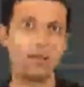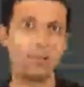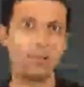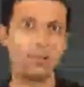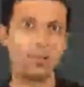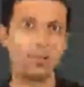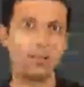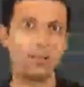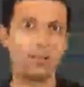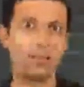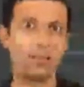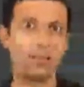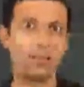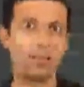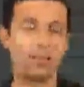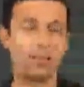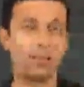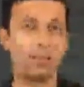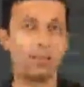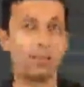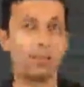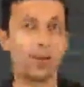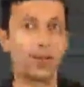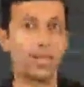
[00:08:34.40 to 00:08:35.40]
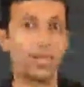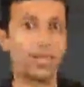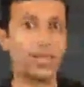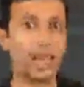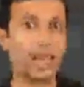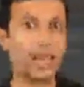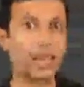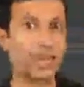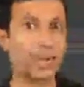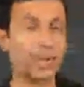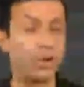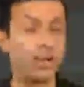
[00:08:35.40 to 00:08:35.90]
It looks like a
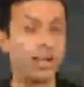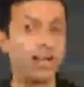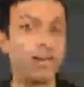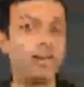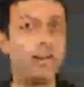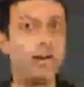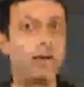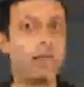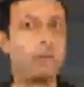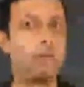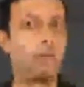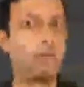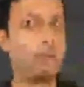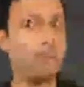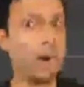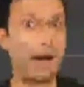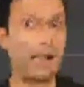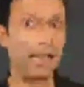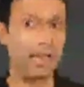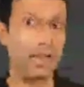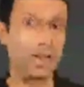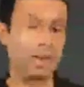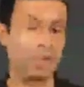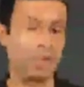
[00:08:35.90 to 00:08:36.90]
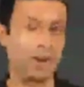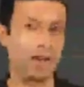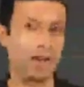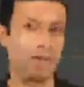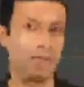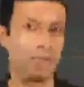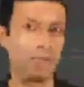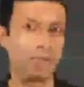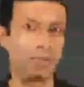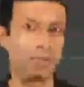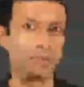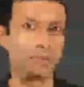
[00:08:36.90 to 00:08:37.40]
simple white bulb,
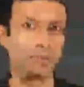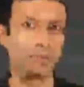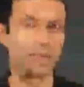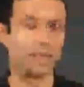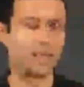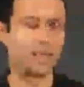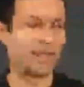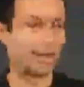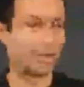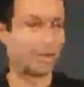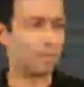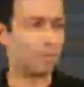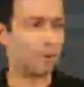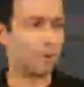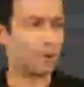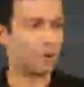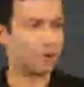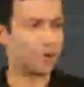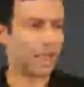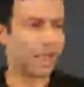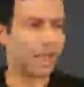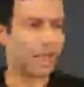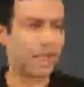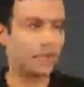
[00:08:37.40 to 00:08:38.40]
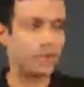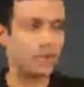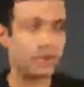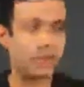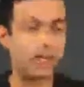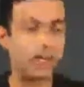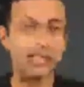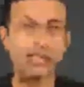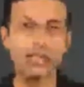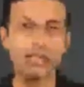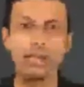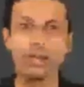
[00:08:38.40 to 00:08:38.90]
but it's actually a
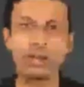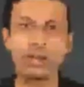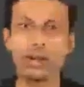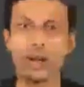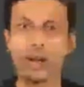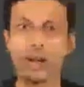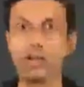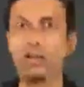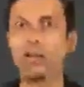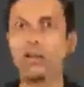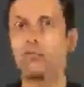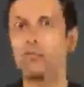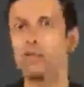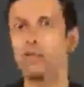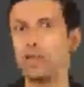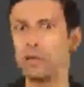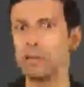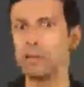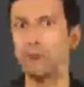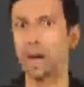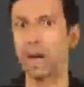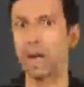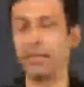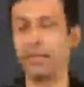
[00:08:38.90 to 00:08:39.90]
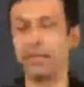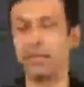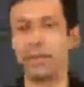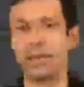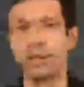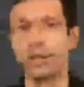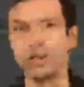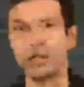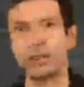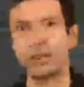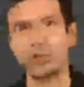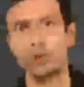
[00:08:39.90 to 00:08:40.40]
magic bulb because
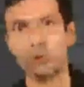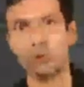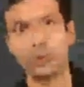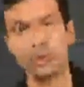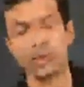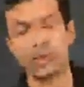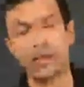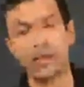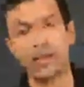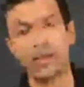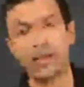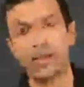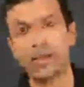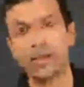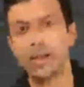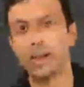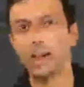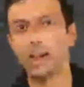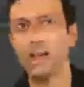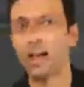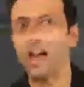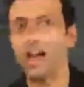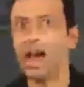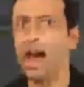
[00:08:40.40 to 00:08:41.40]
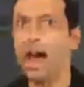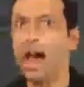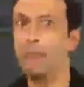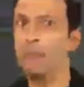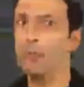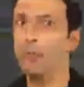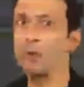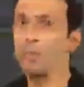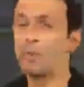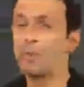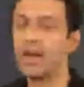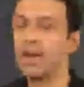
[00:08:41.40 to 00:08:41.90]
I can change the color of this
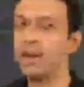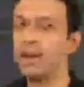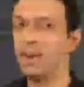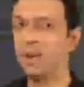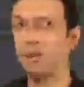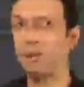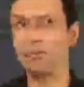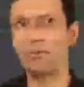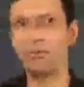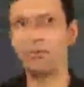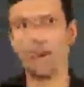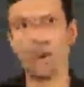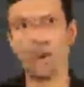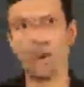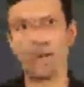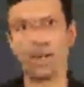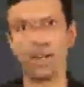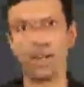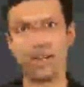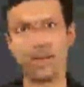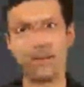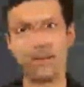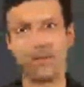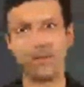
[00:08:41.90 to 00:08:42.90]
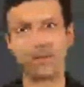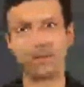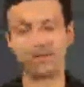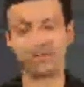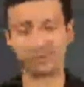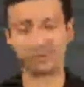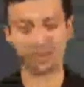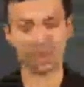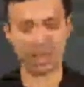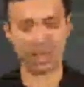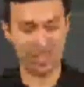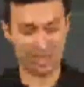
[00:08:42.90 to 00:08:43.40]
bulb using an
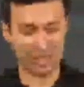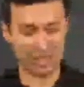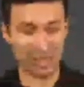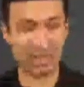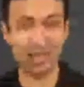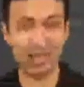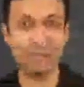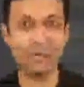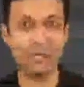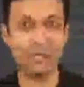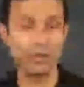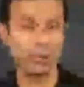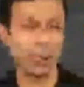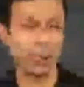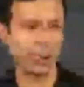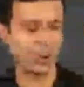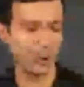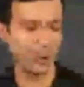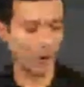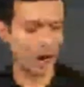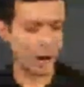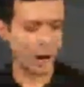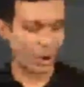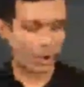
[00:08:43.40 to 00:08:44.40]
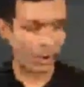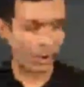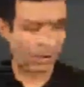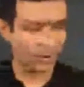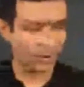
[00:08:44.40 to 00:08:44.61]
app on my phone